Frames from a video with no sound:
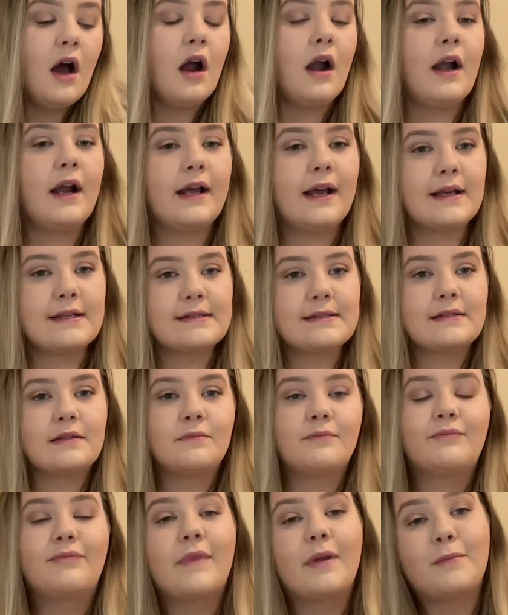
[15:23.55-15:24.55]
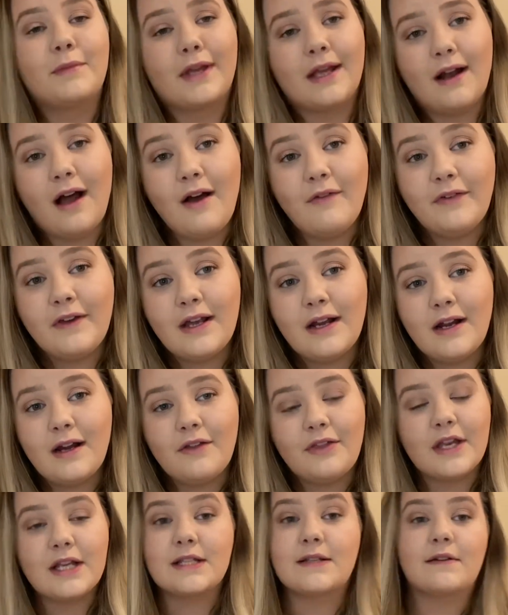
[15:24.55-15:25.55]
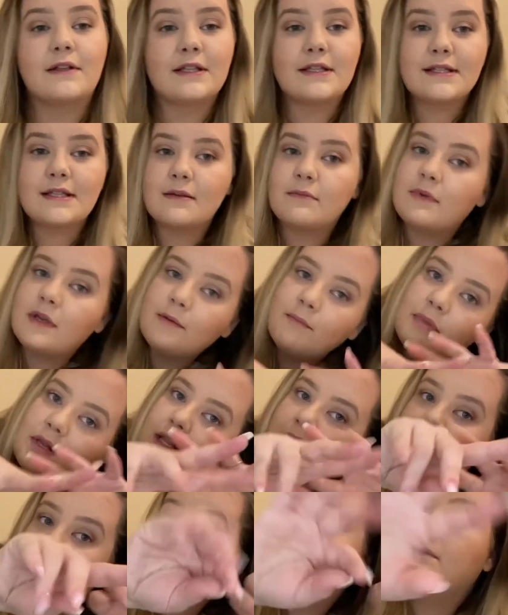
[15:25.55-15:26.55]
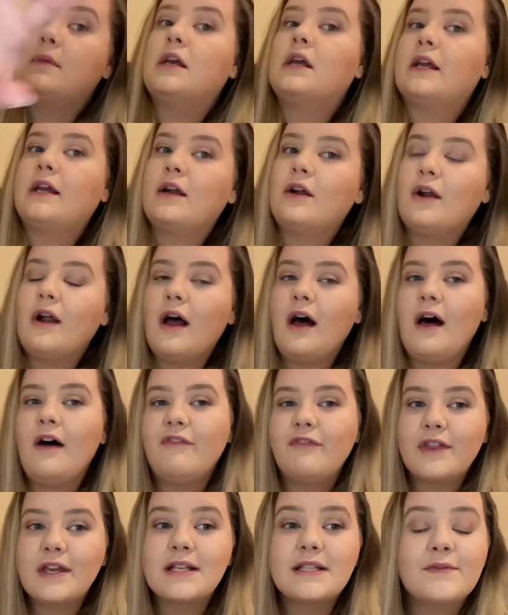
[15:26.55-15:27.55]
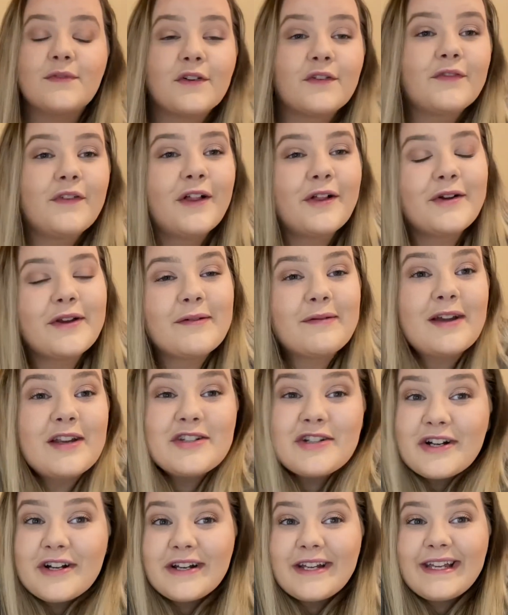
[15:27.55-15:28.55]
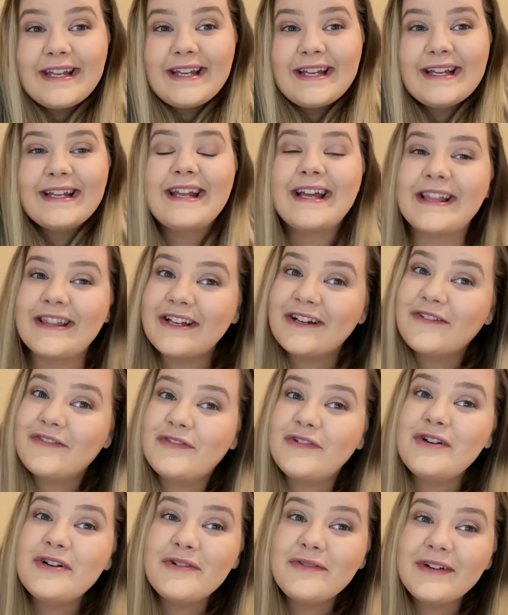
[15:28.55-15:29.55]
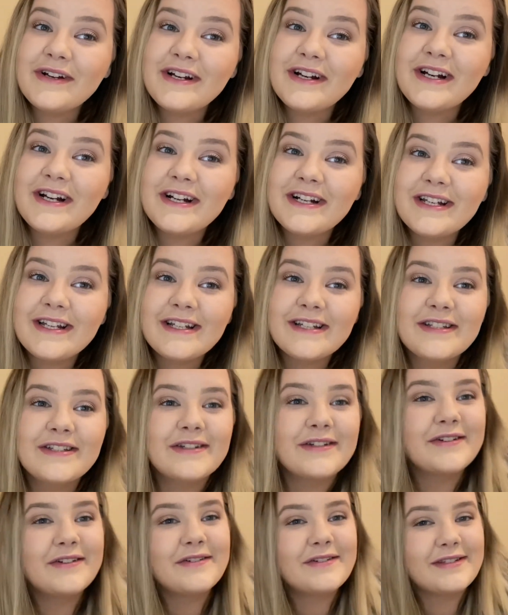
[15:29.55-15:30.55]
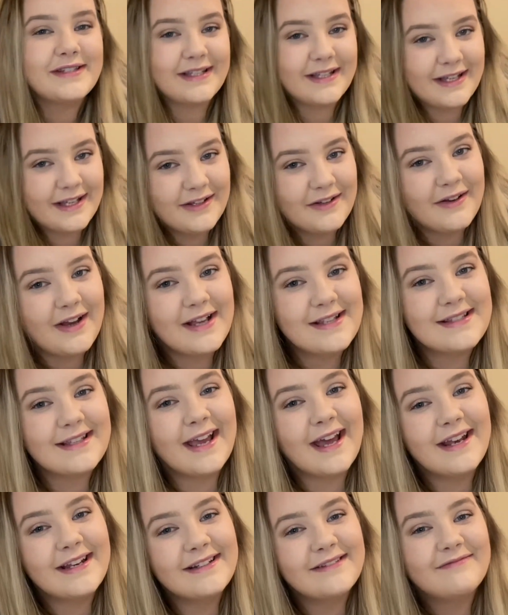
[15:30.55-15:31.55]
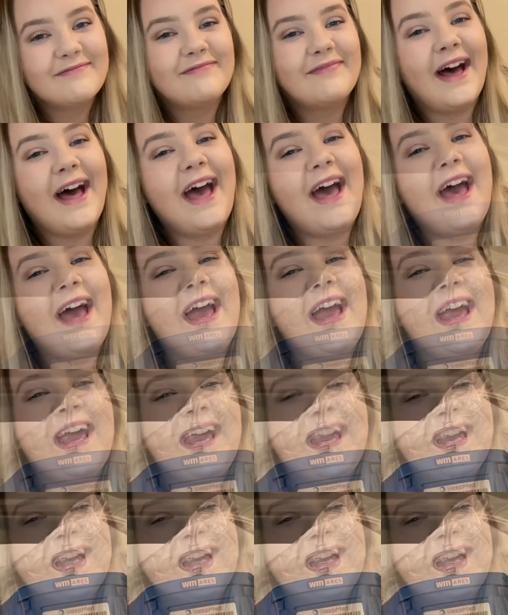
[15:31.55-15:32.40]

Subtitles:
All right, guys, I'm gonna get off here. Thanks for listening to me blab your ear off. Thanks for following my journey, and I look forward to seeing you guys again. Bye.